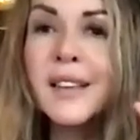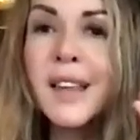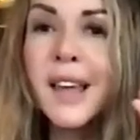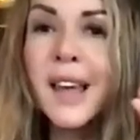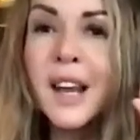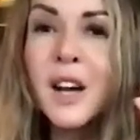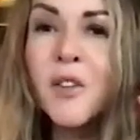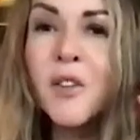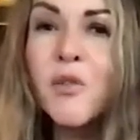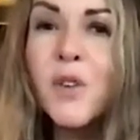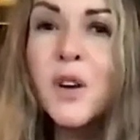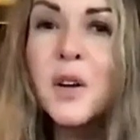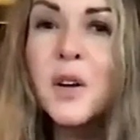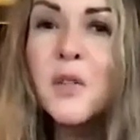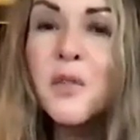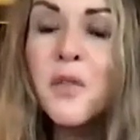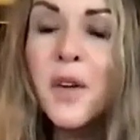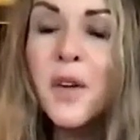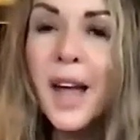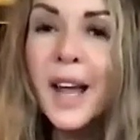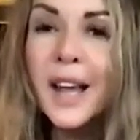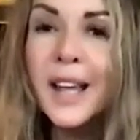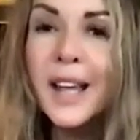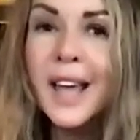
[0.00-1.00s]
getting rid of
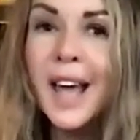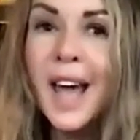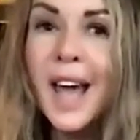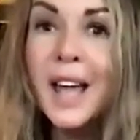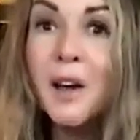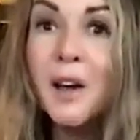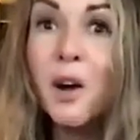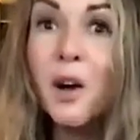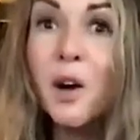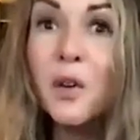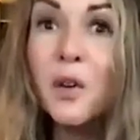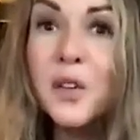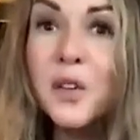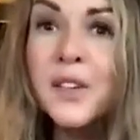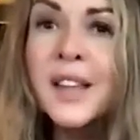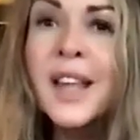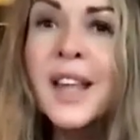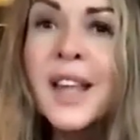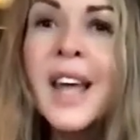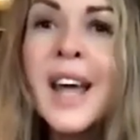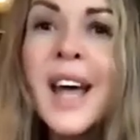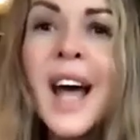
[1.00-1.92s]
that chaos.